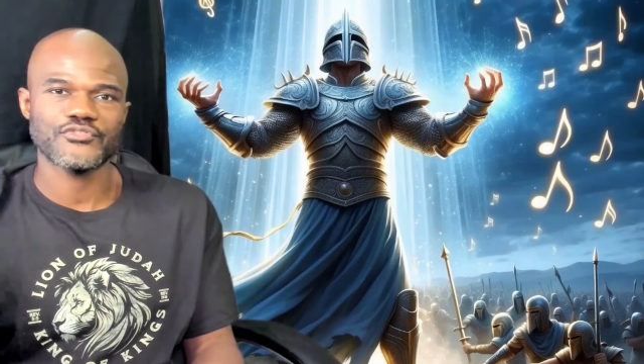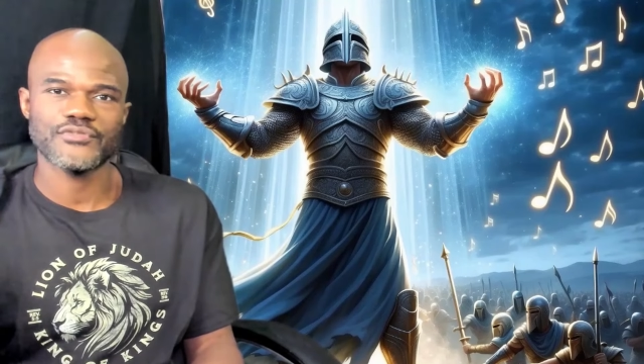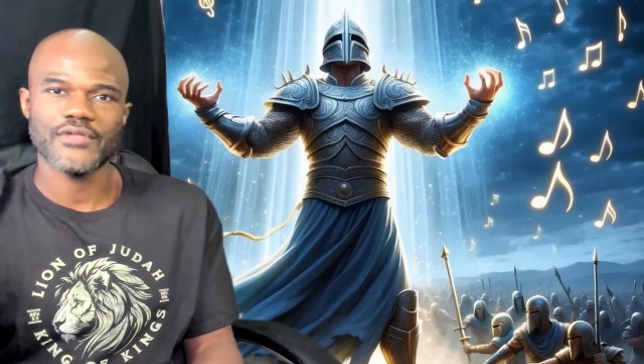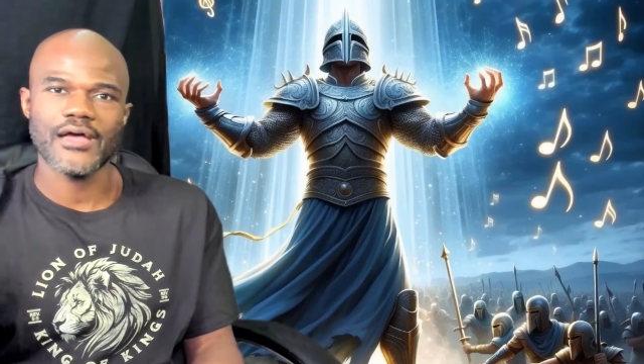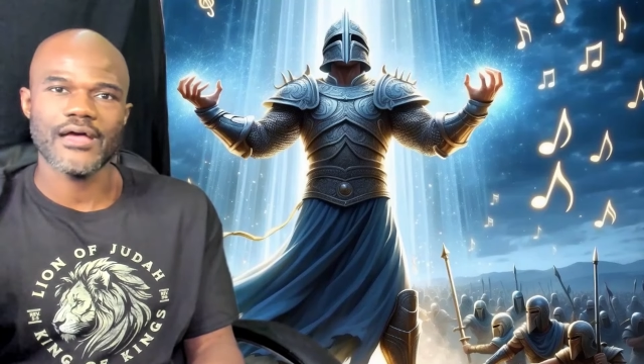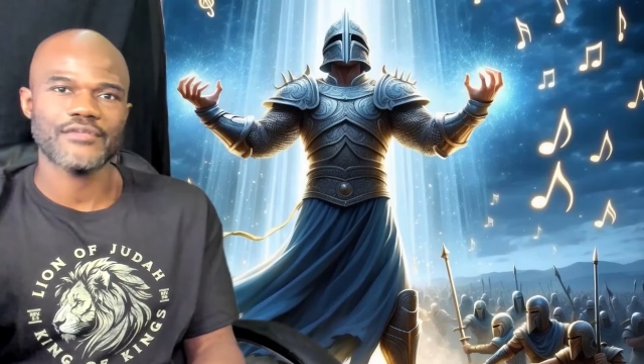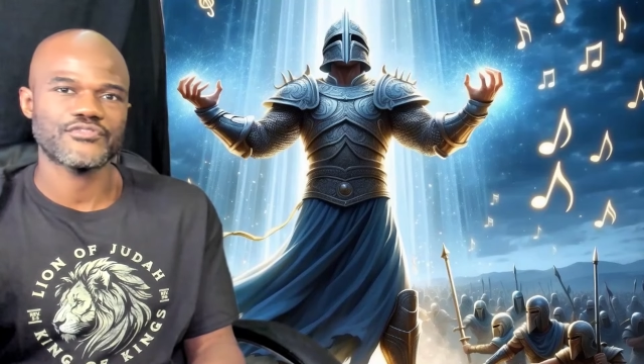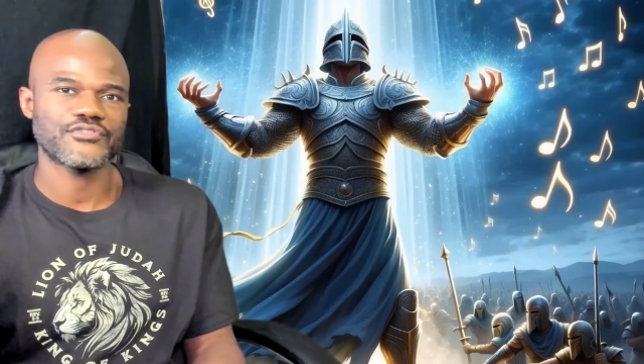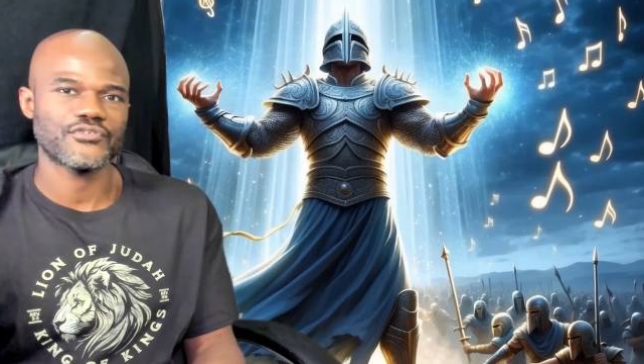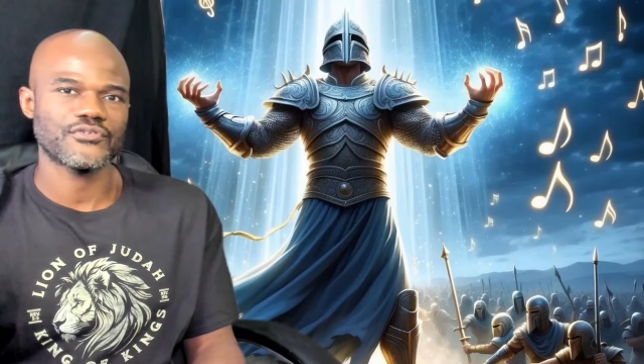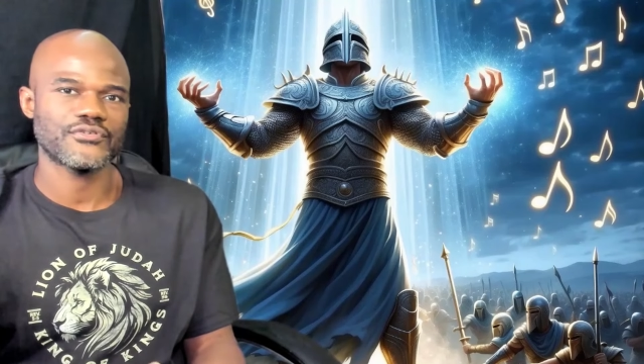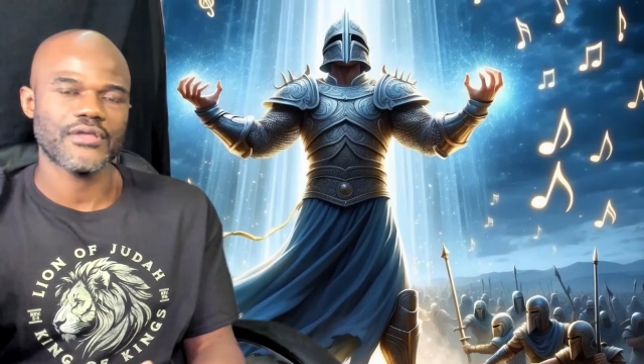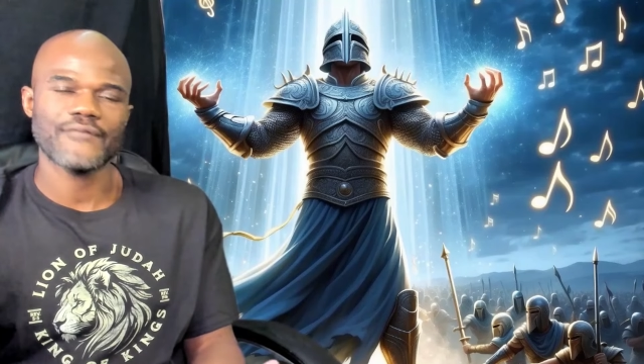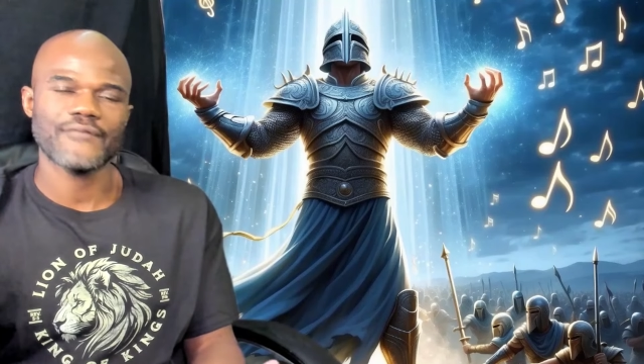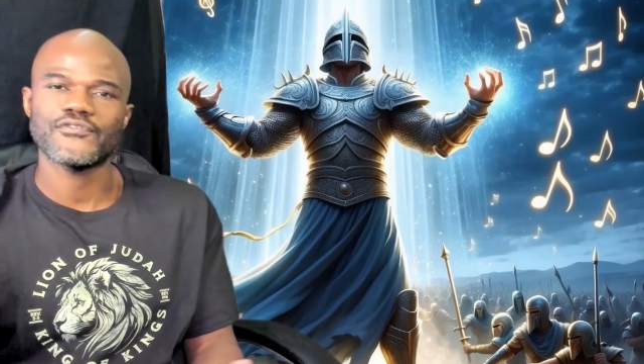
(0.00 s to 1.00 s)
your dads,
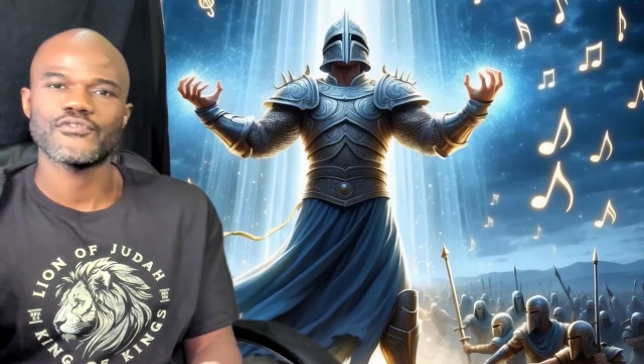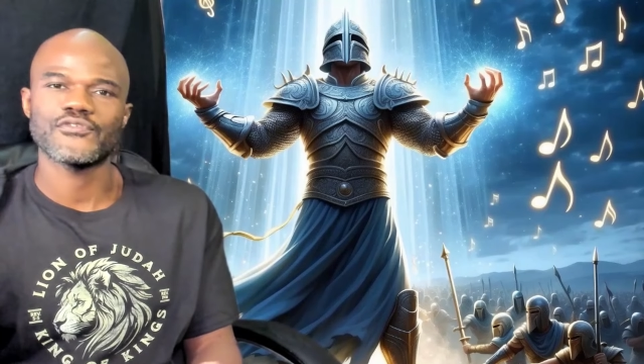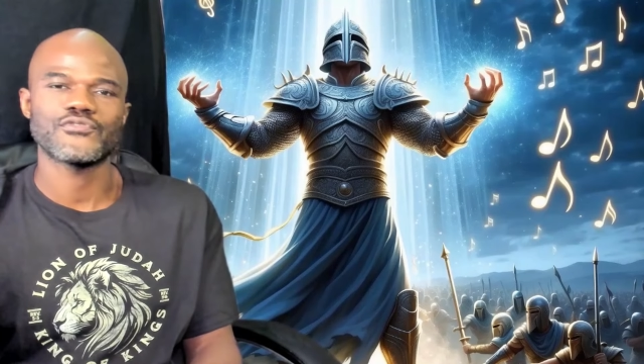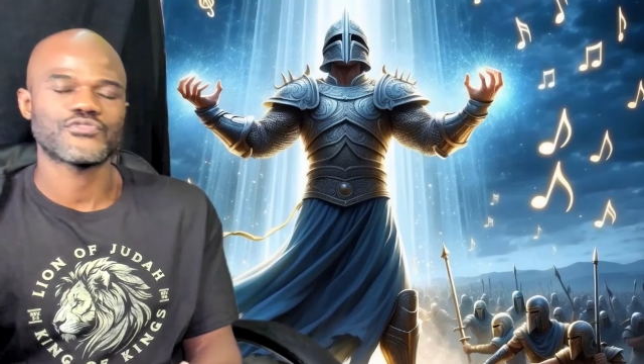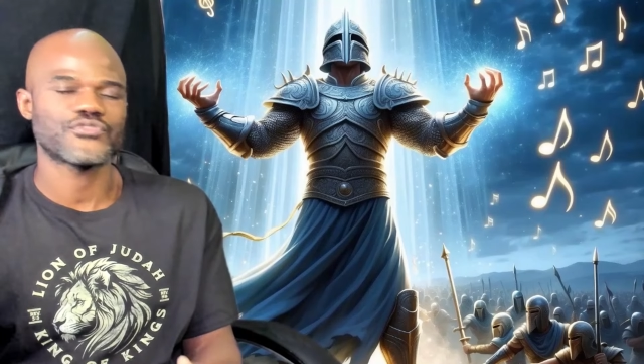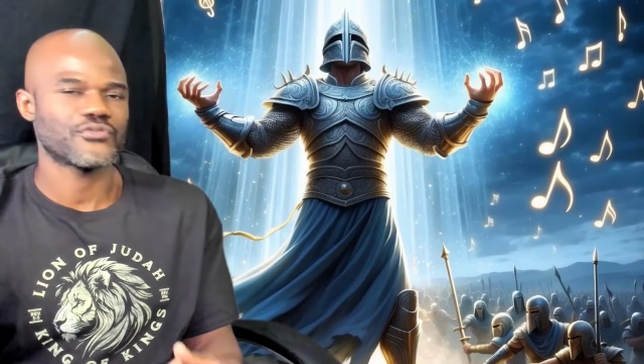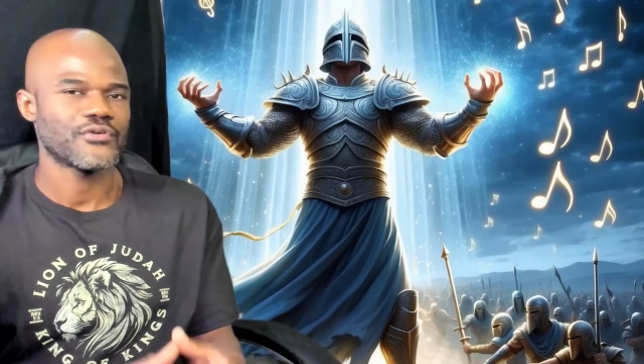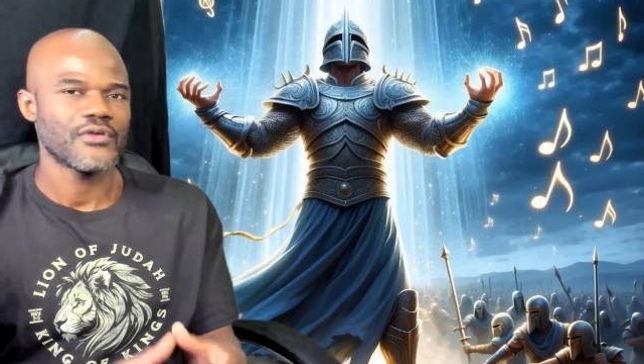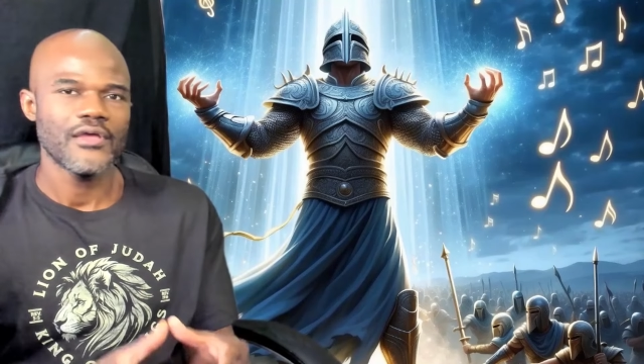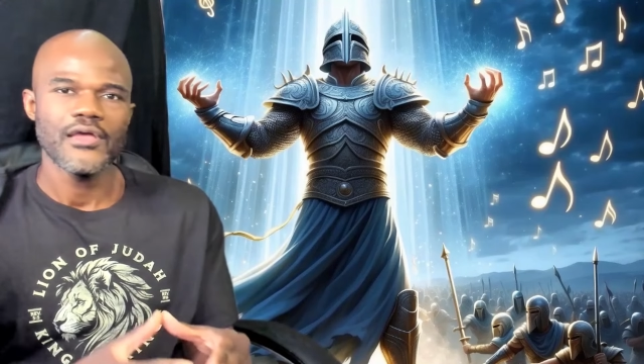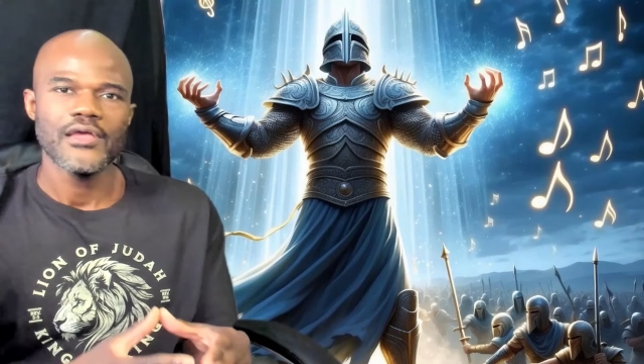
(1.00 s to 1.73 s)
your nephews, your,